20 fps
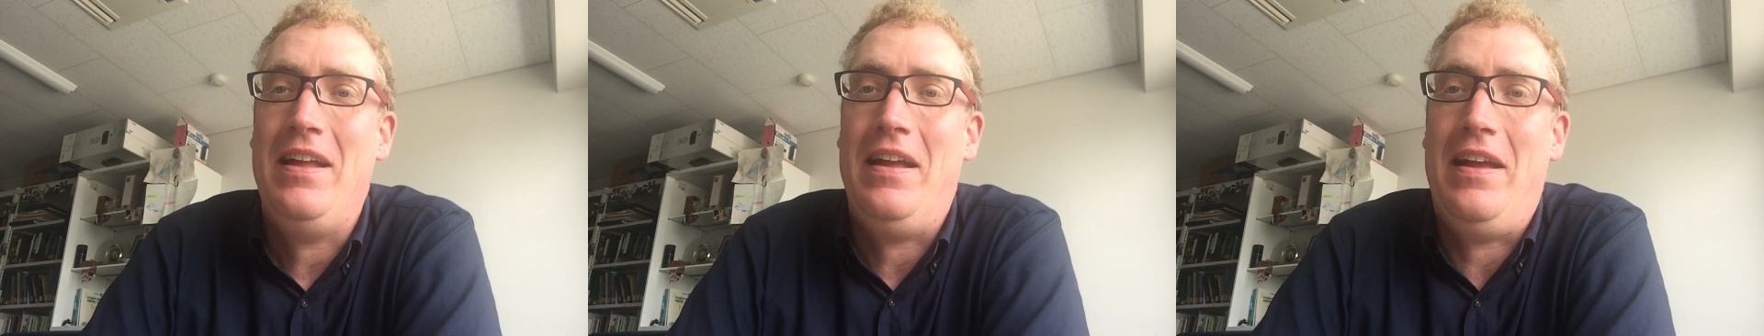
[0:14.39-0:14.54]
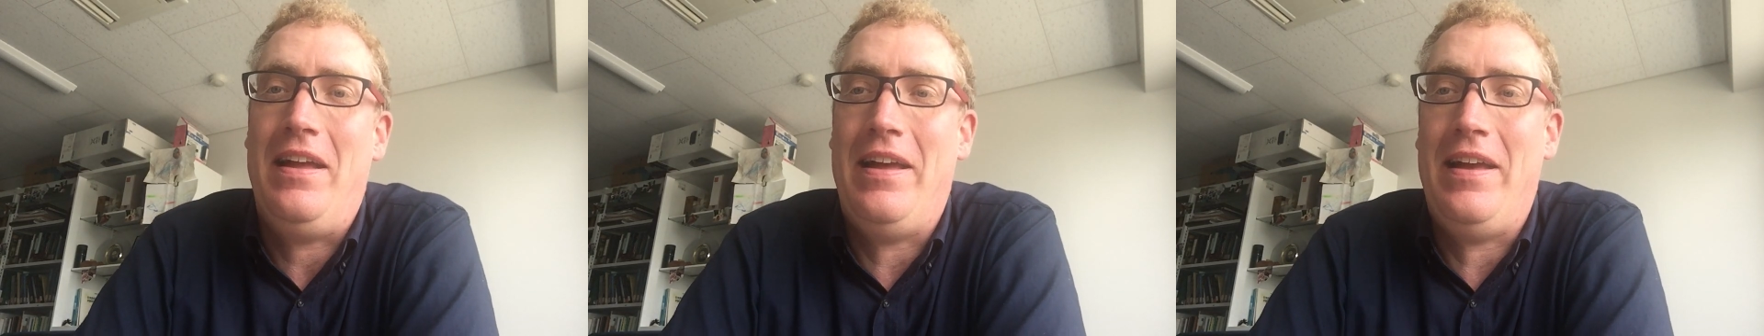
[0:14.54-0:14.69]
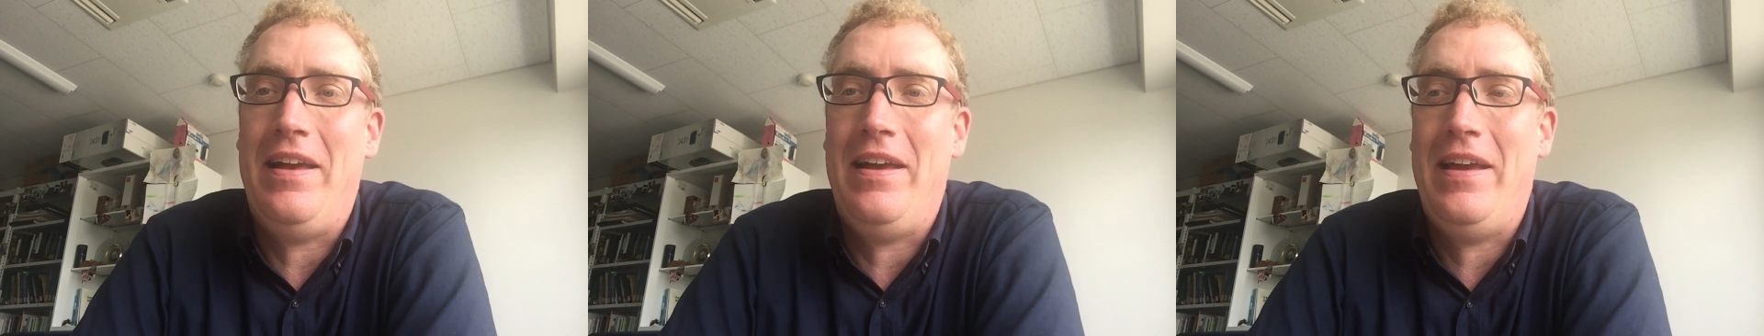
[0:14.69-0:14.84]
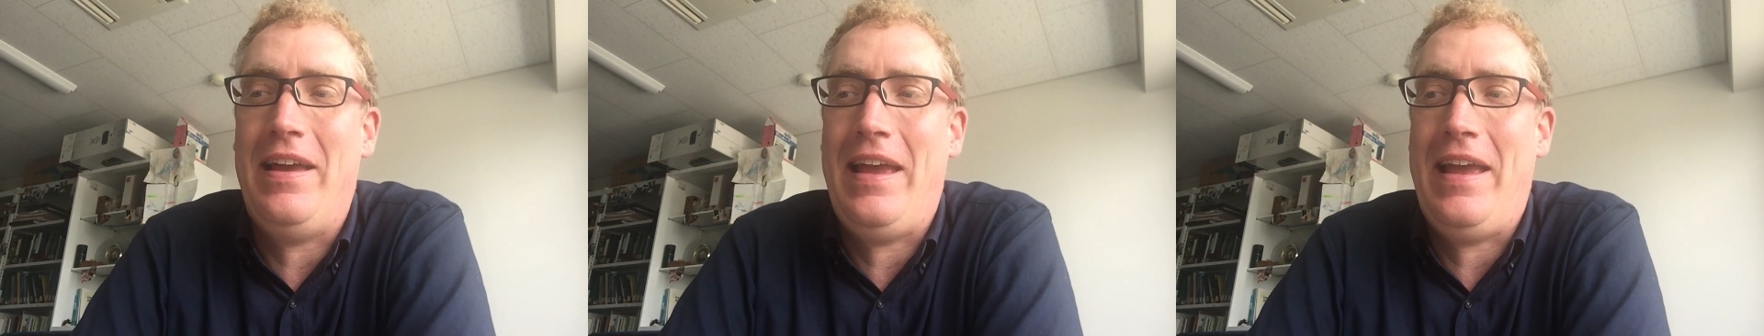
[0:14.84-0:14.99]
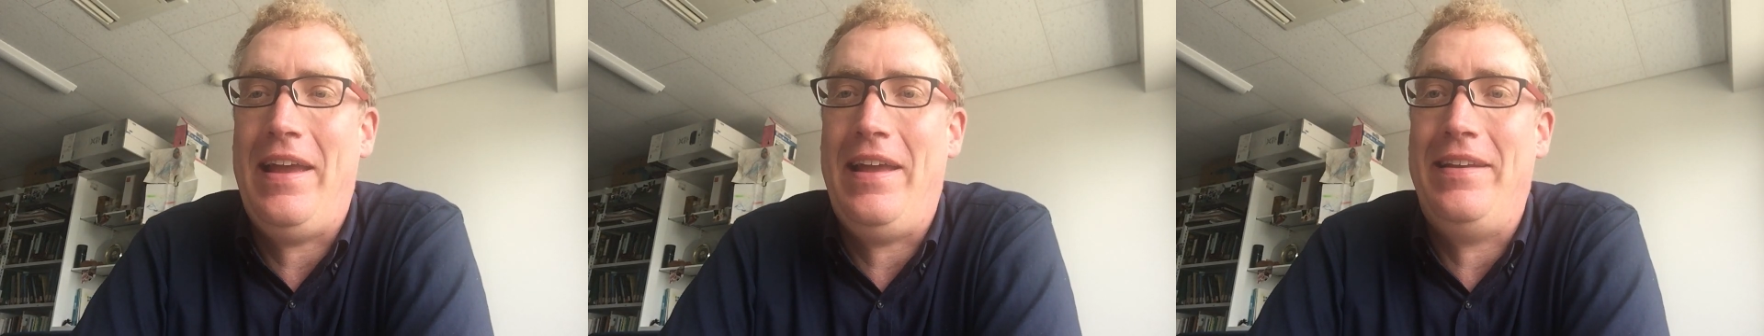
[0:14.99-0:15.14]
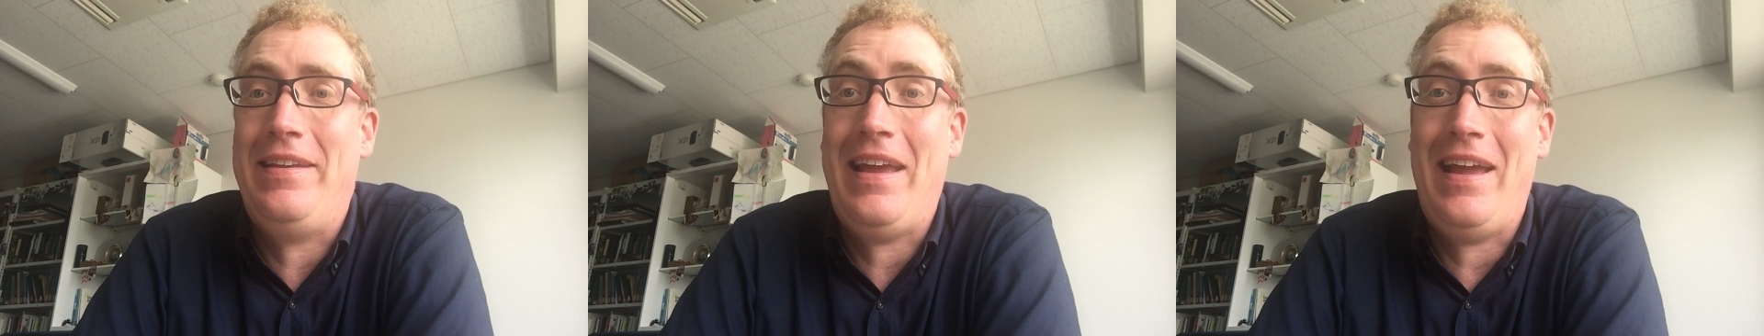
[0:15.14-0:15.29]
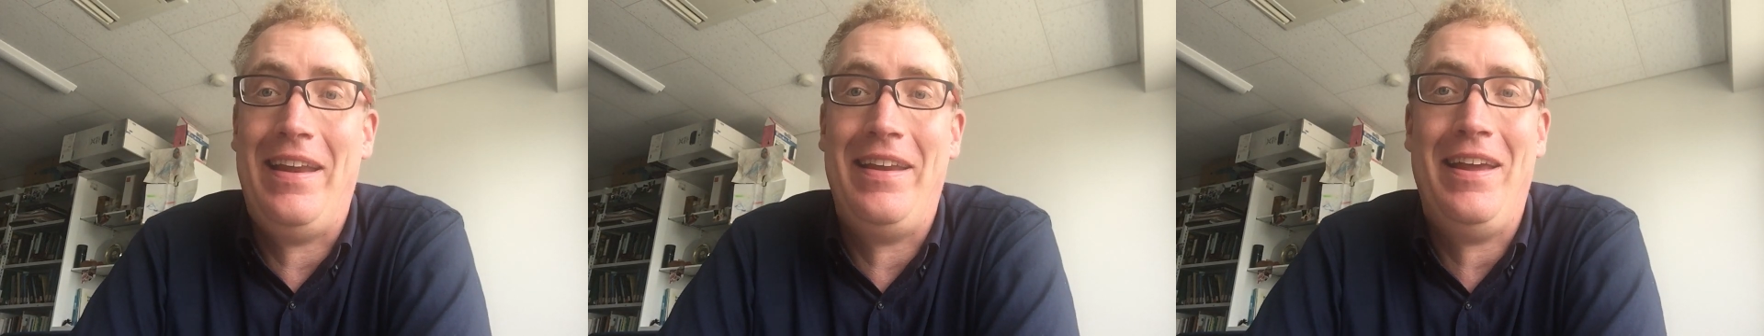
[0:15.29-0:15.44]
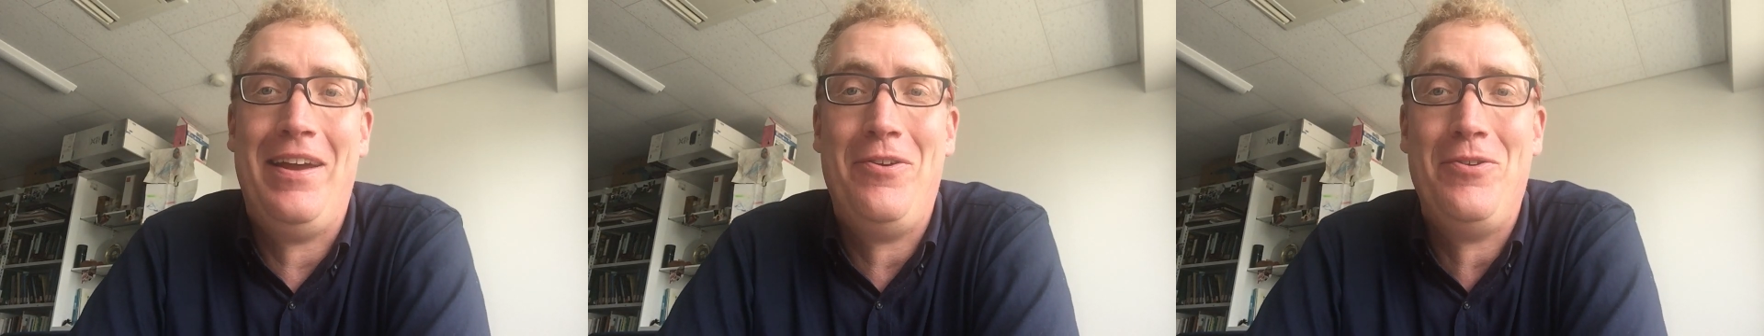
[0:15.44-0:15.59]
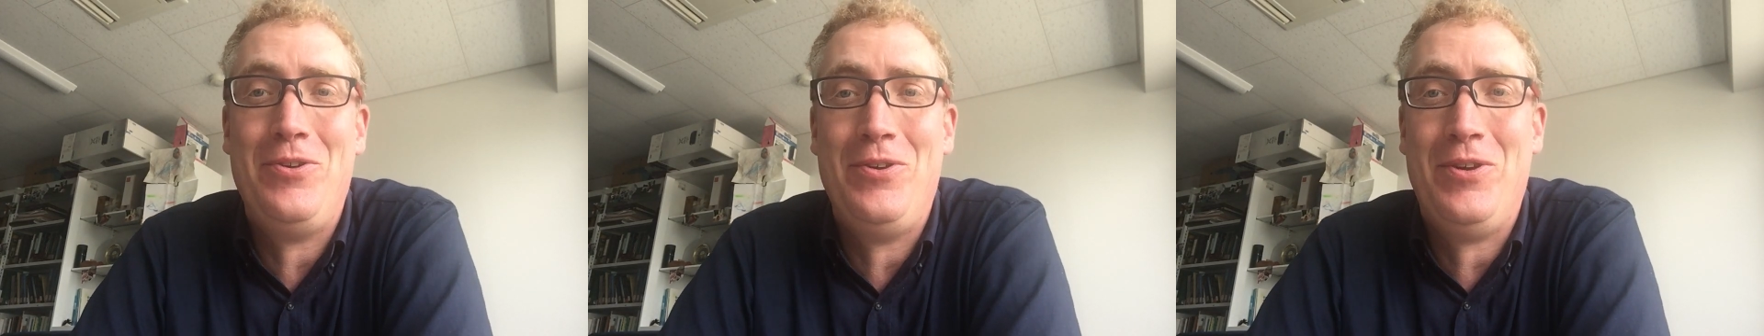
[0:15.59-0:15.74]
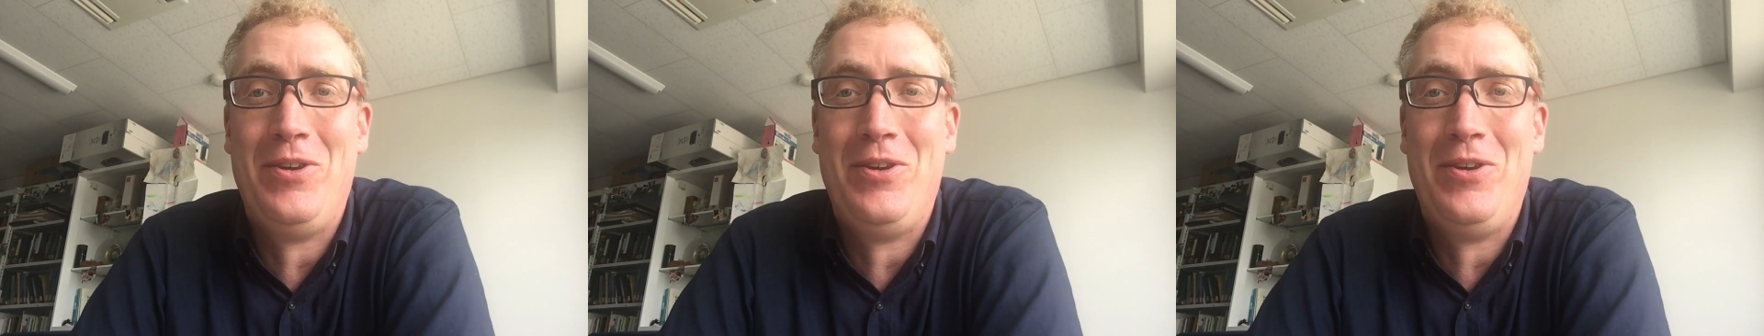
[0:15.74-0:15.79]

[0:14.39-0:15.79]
and how you